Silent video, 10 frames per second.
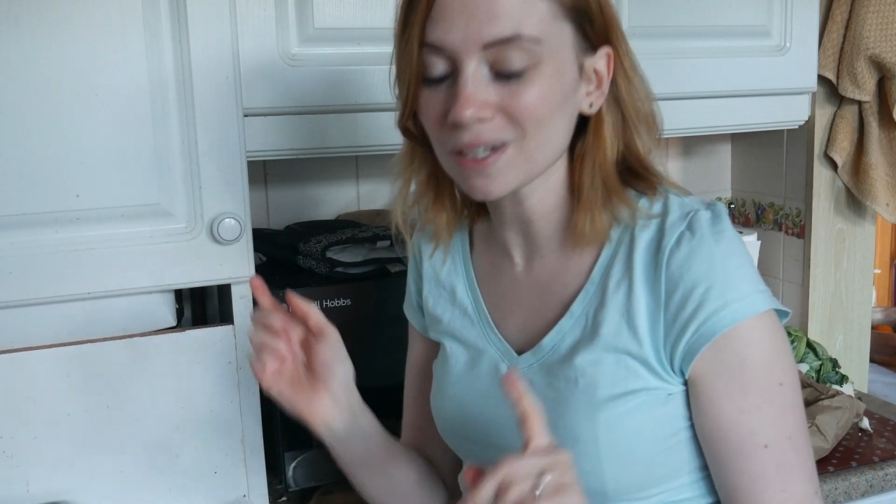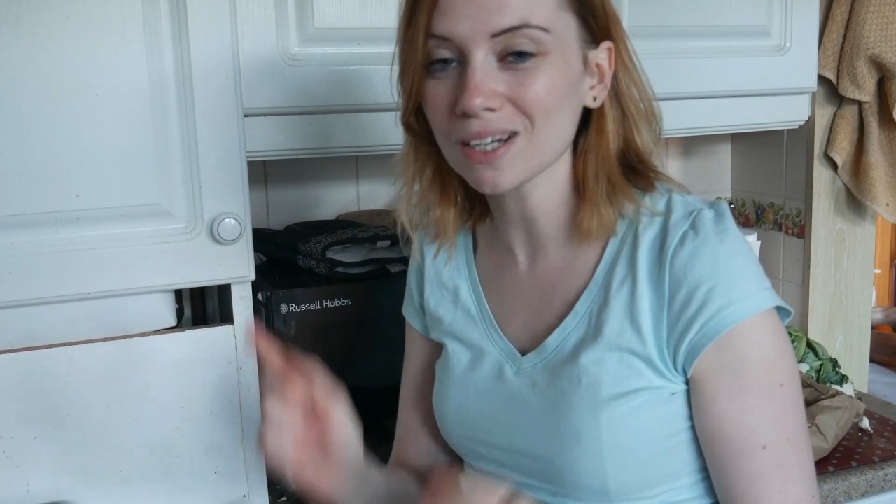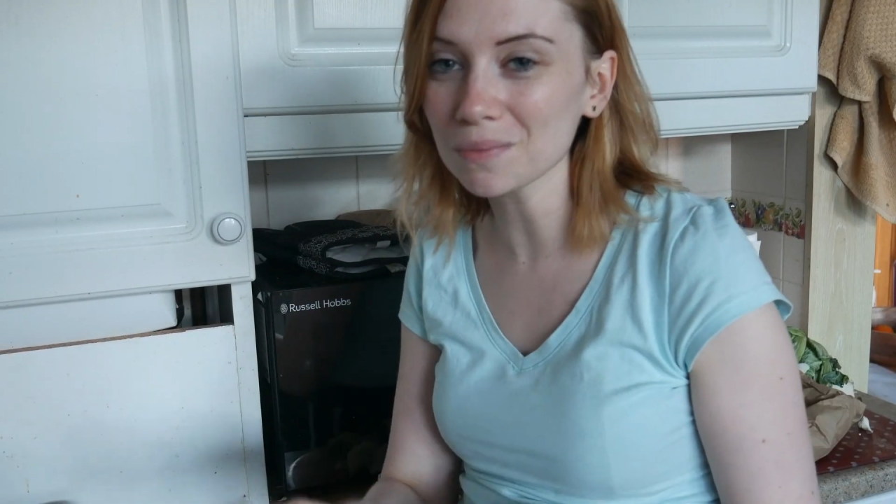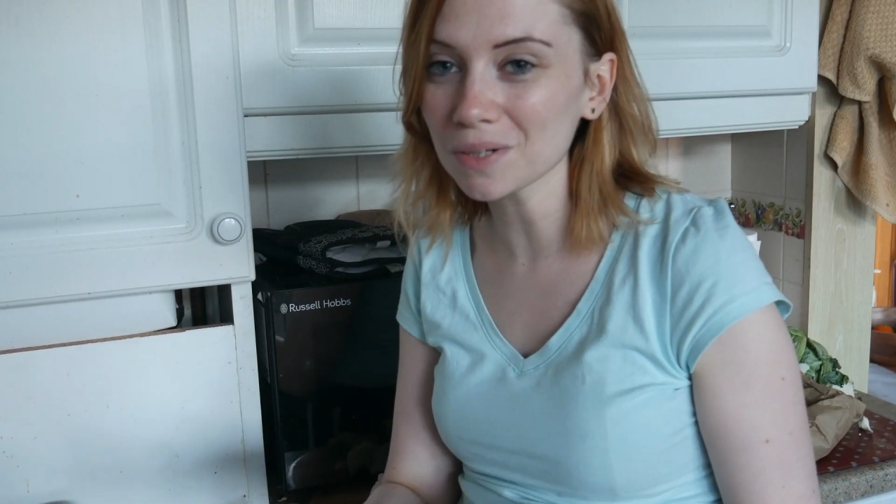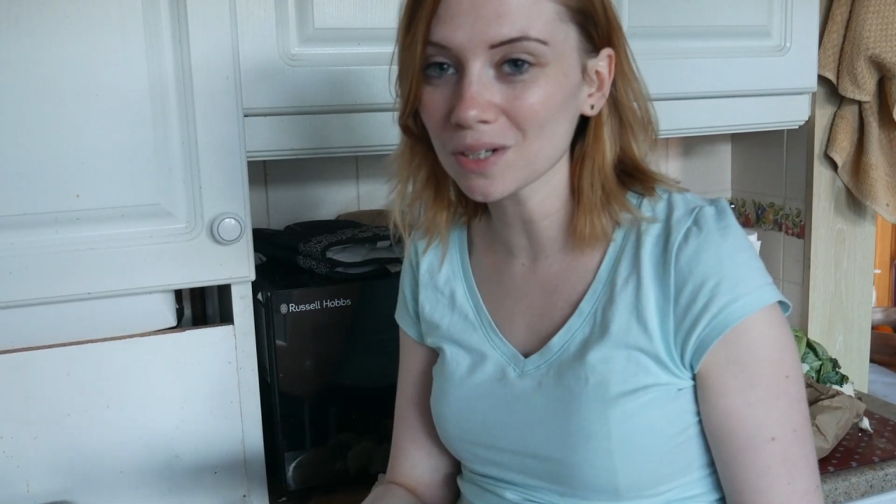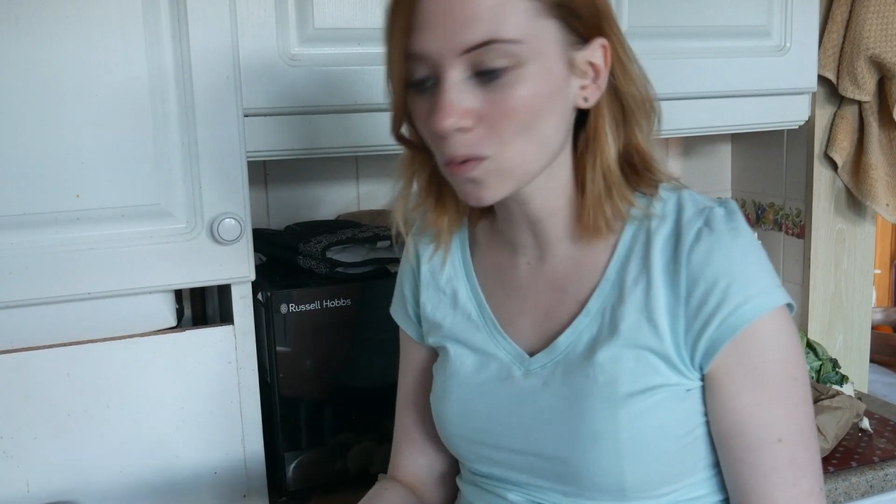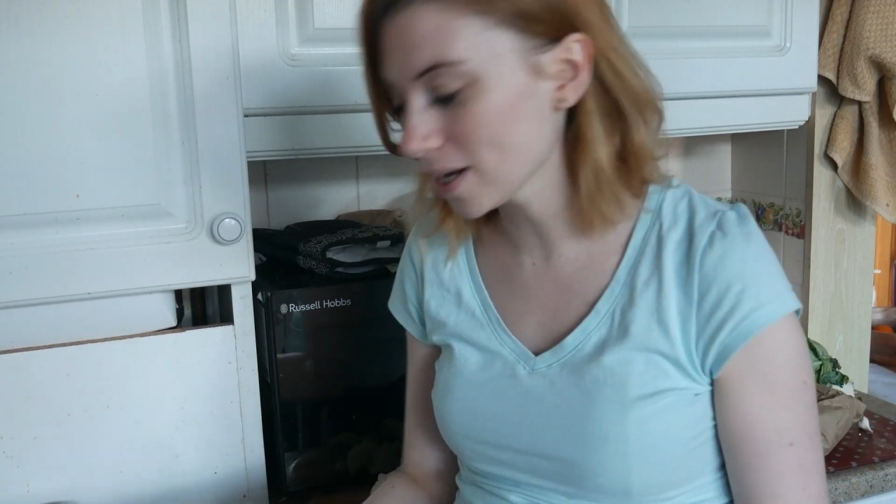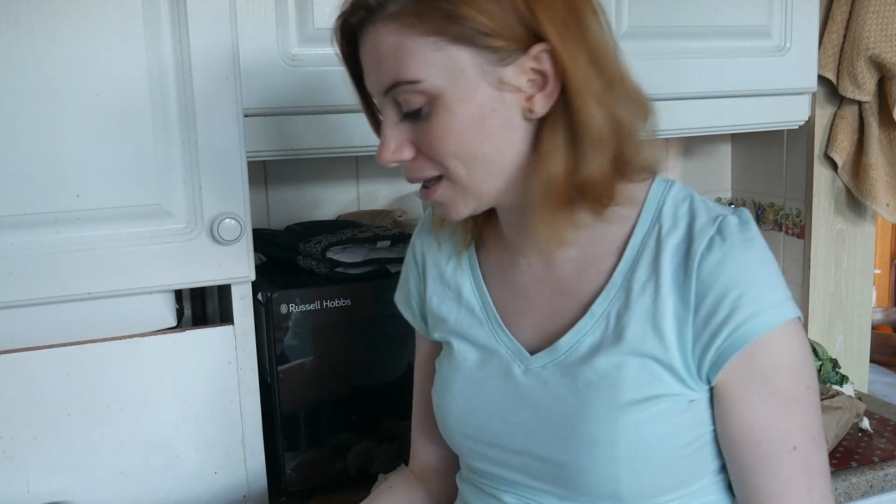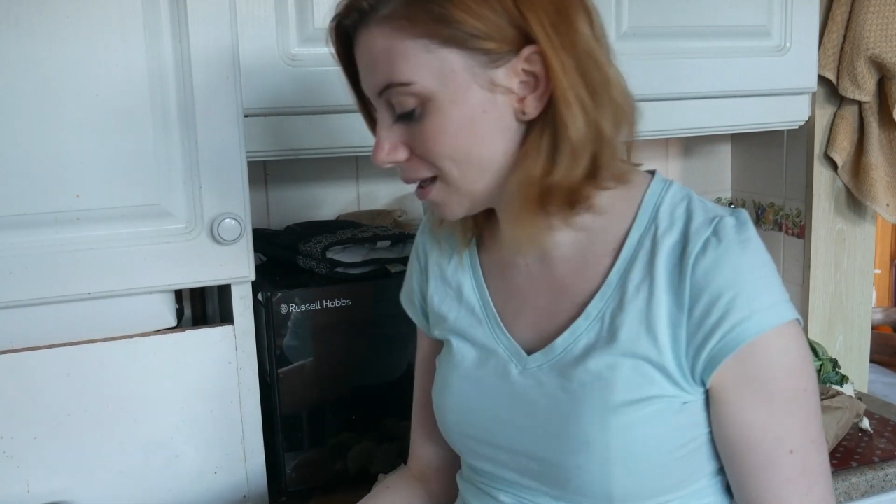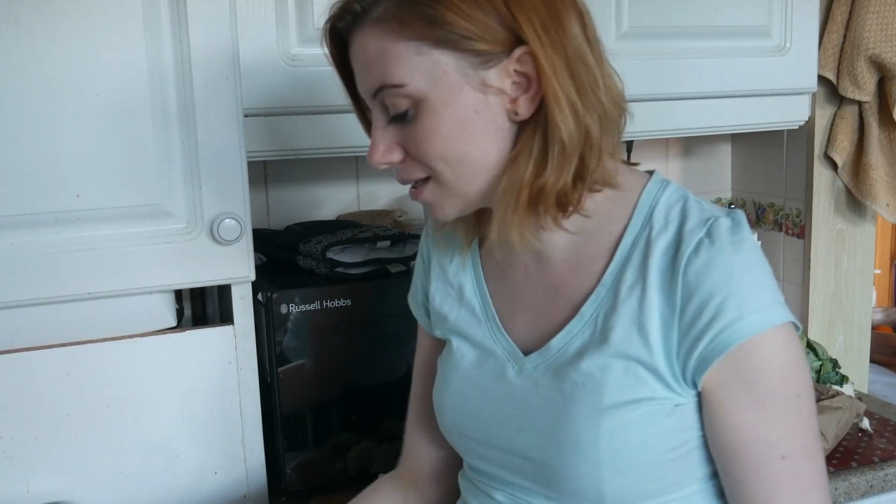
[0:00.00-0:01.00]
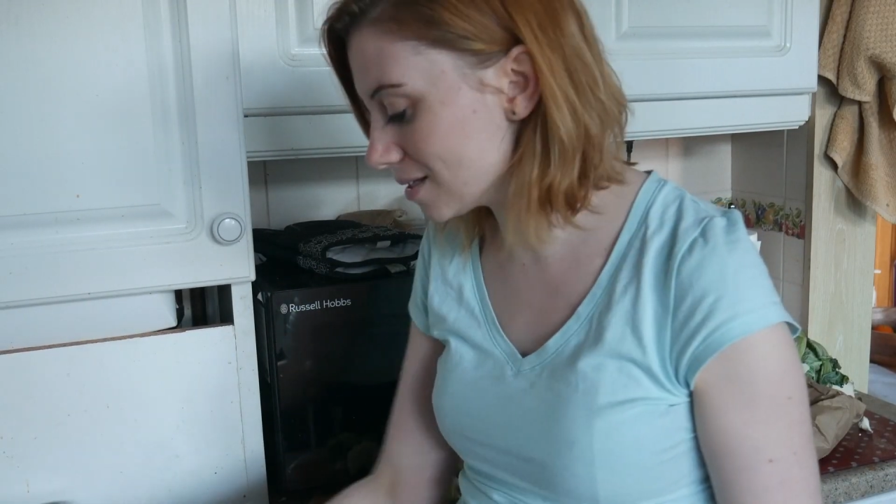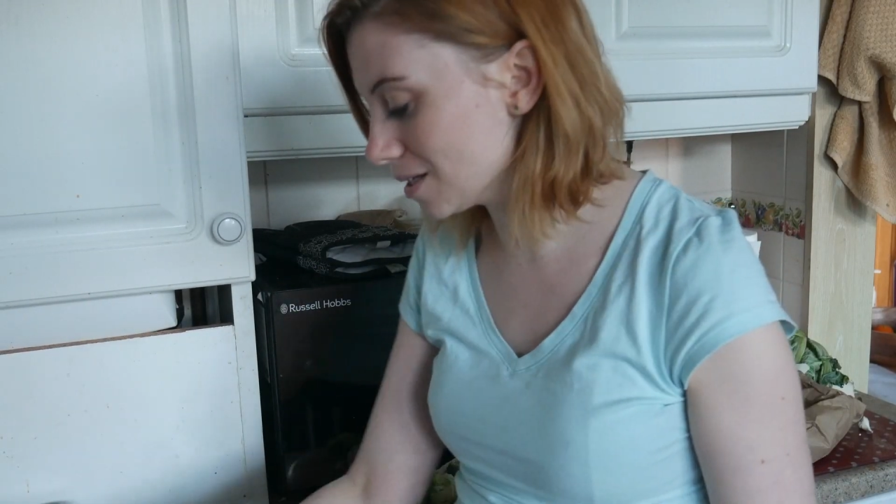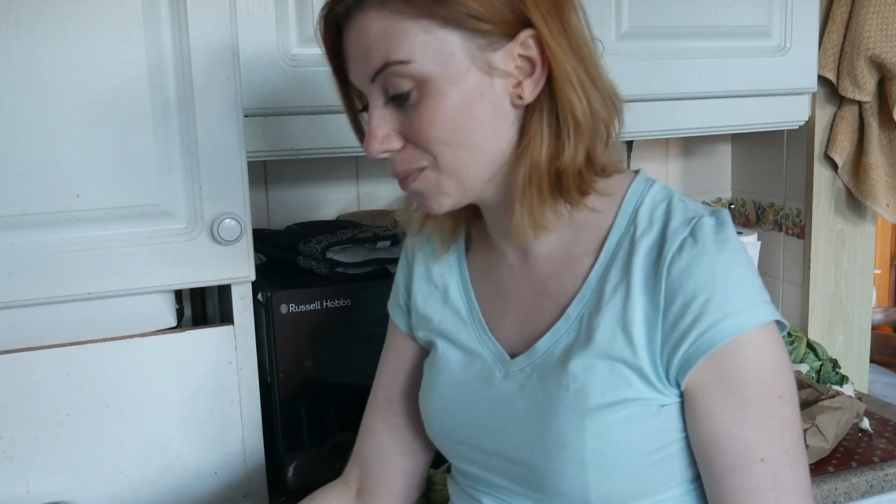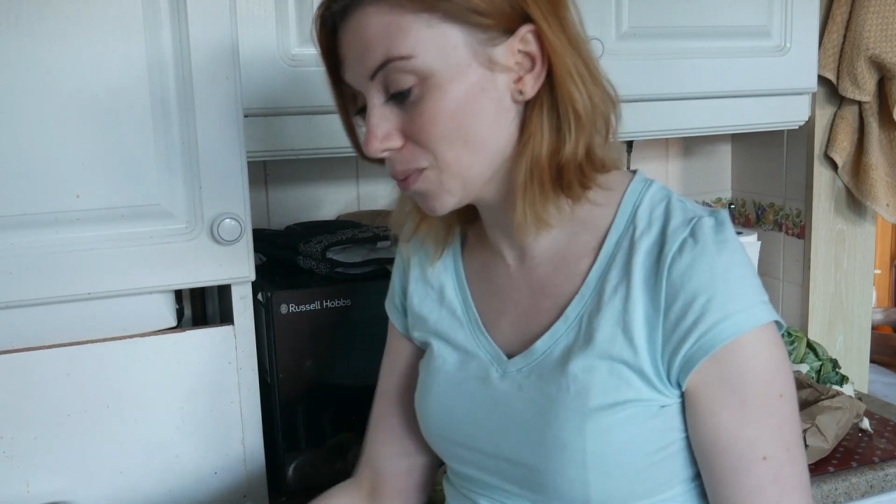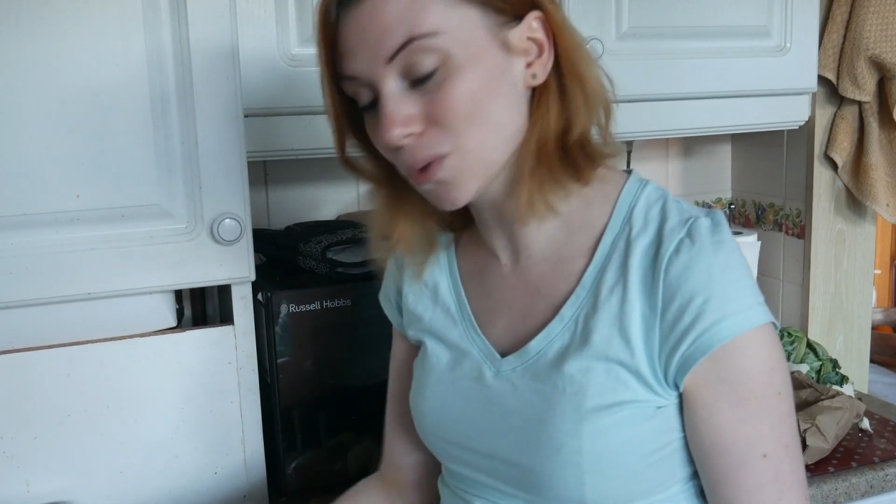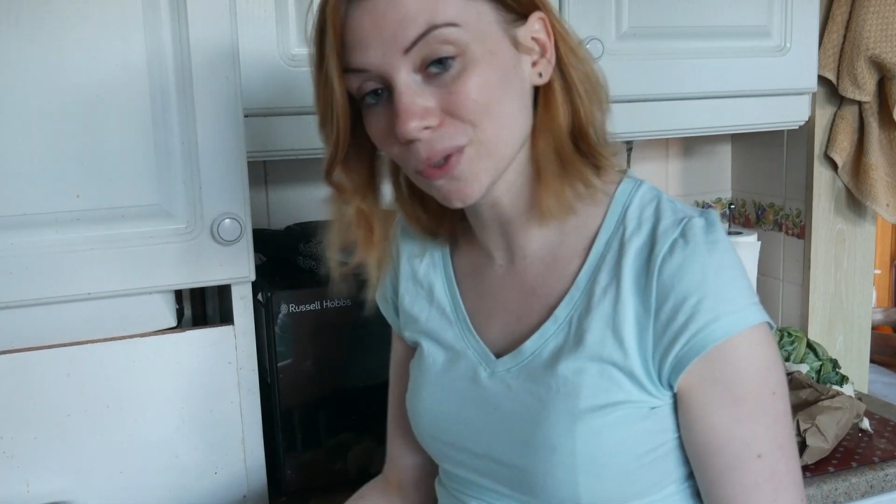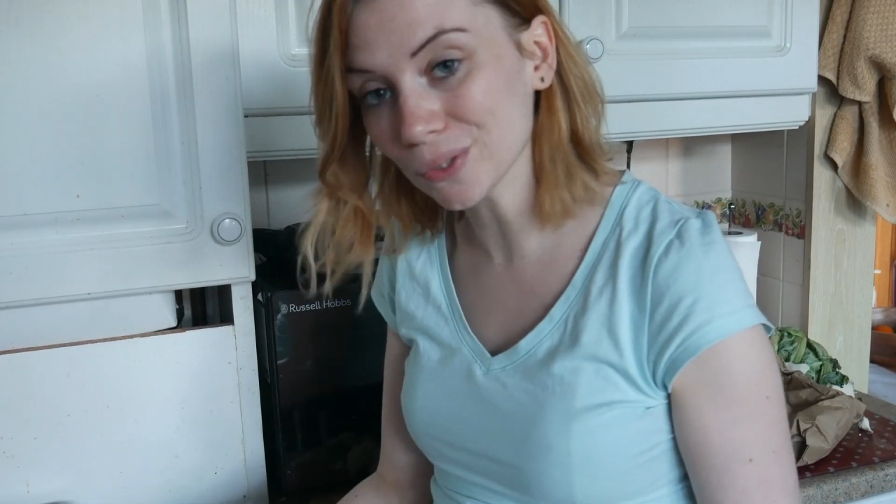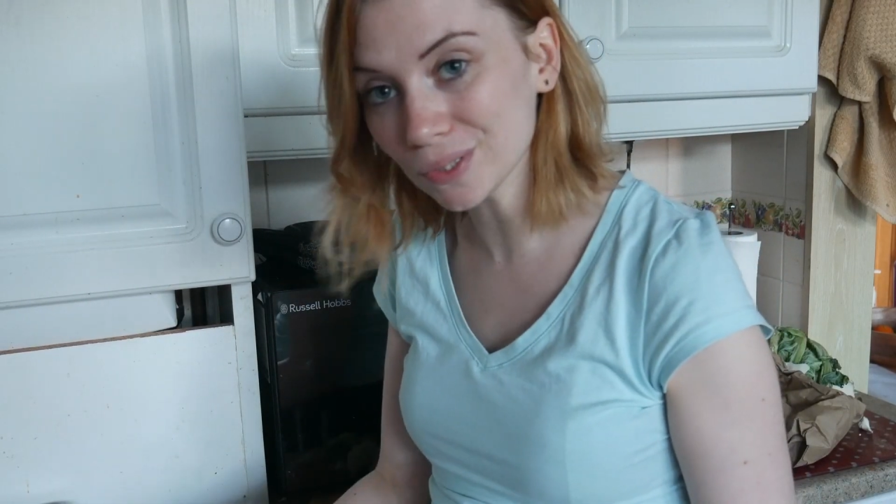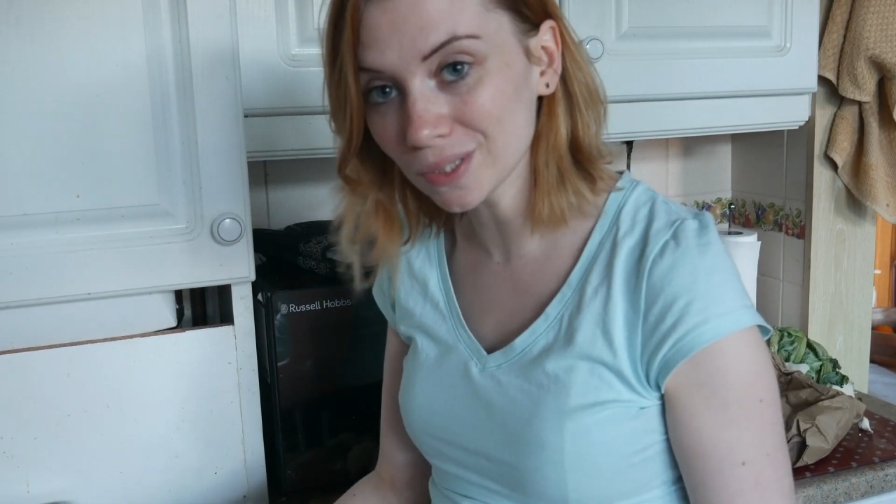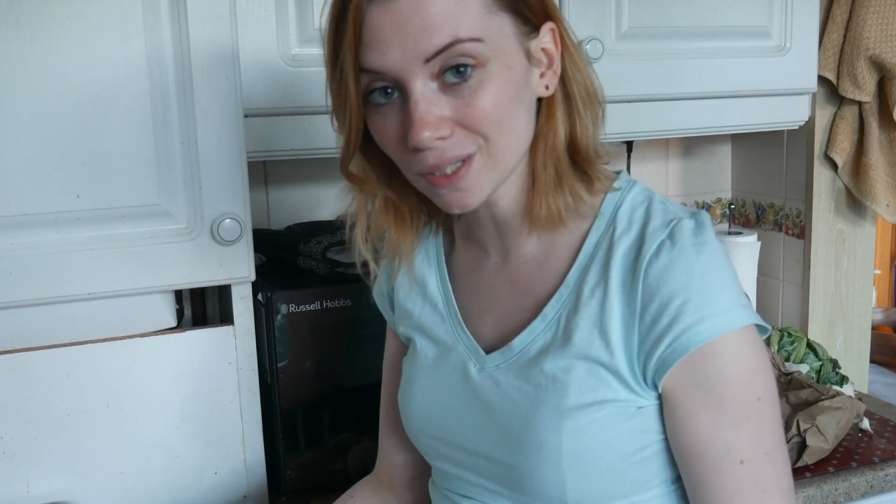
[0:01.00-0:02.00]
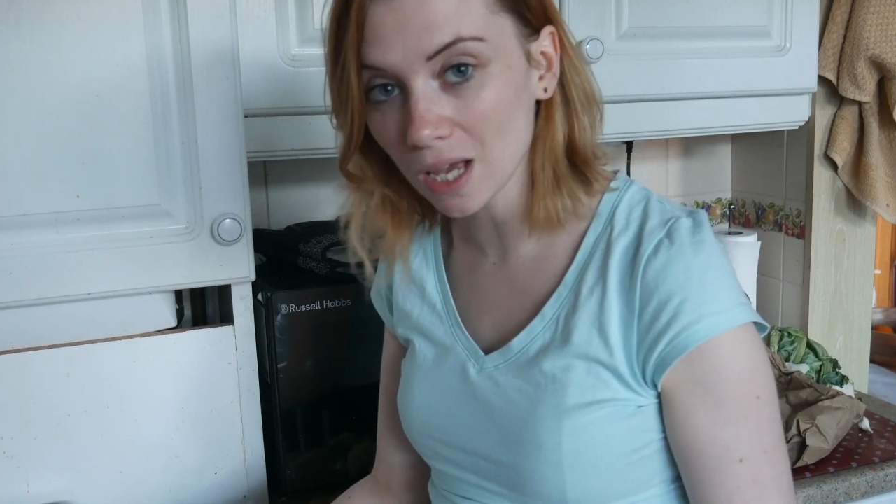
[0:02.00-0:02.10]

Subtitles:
Now I'm going to whack into boil